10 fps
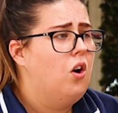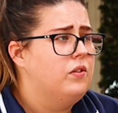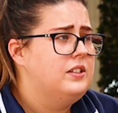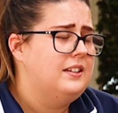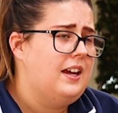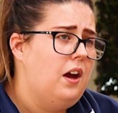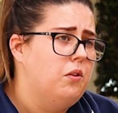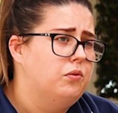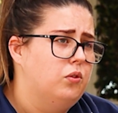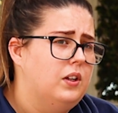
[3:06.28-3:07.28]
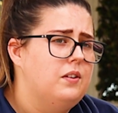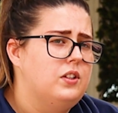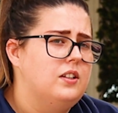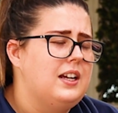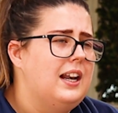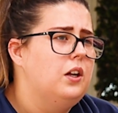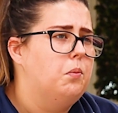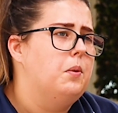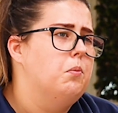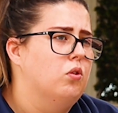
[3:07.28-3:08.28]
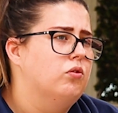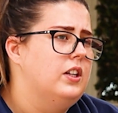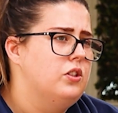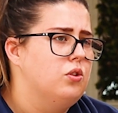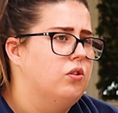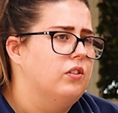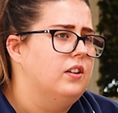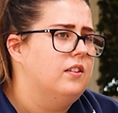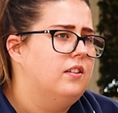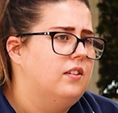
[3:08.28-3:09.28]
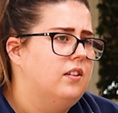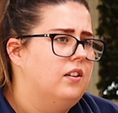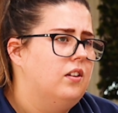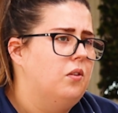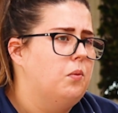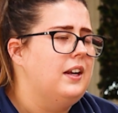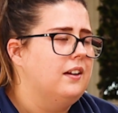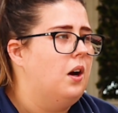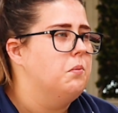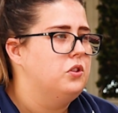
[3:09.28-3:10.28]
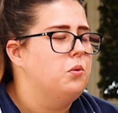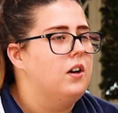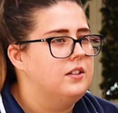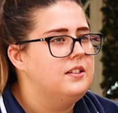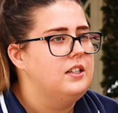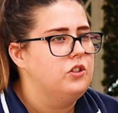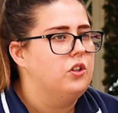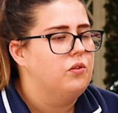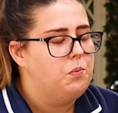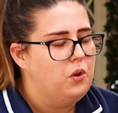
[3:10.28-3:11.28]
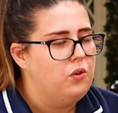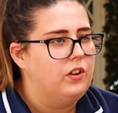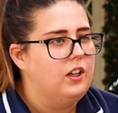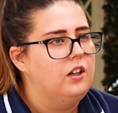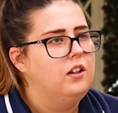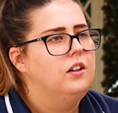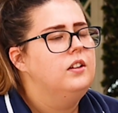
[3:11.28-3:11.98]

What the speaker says: Obviously the HelpFall gives us that little bit more reassurance when it comes to our decision of moving.